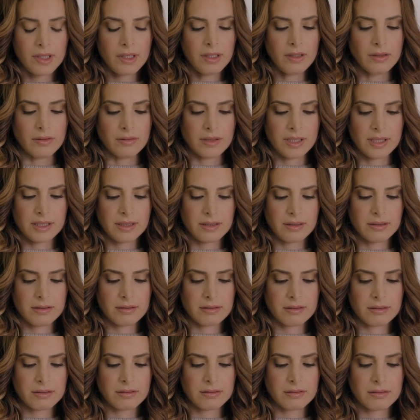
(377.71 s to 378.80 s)
Oh, that's
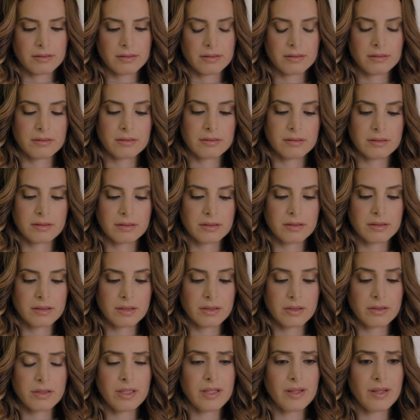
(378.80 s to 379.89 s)

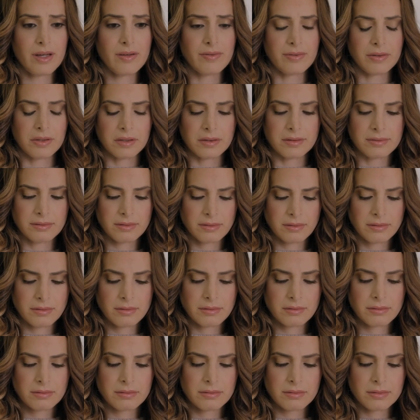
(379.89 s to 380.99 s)
that's really thoughtful.
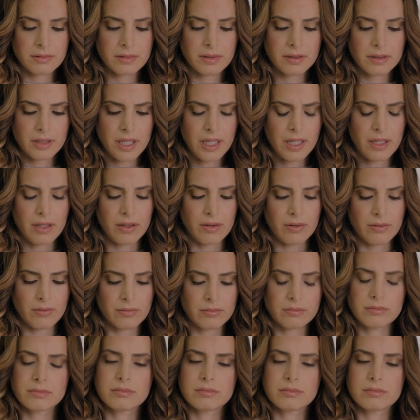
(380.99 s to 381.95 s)
Thank you.